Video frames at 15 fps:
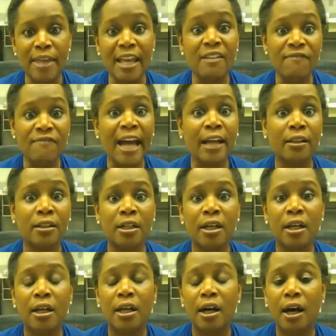In fact,
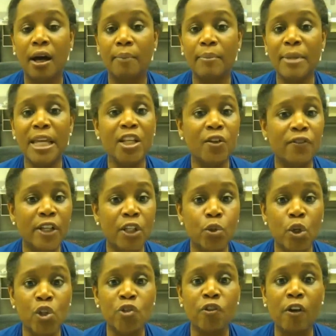
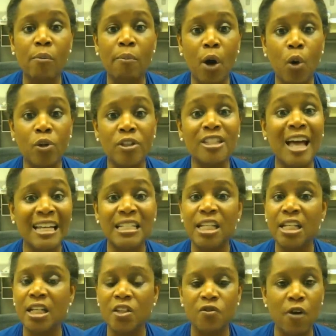individuals from both
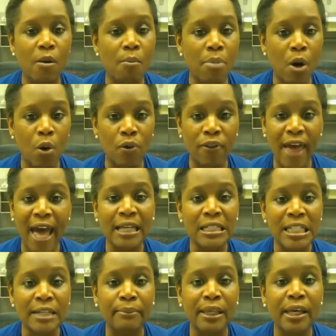scientists, from both
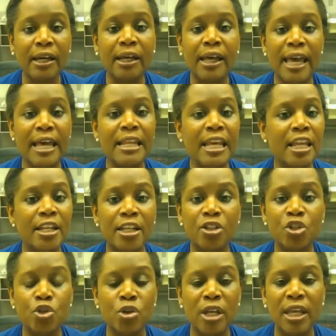academia and
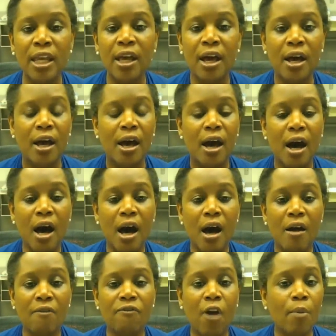industry,
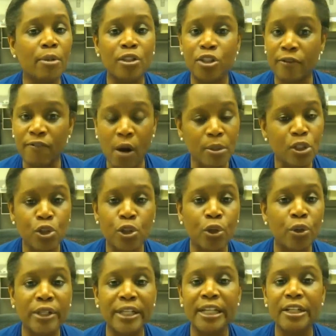the
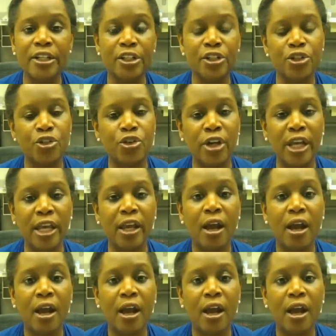pharmaceutical industry,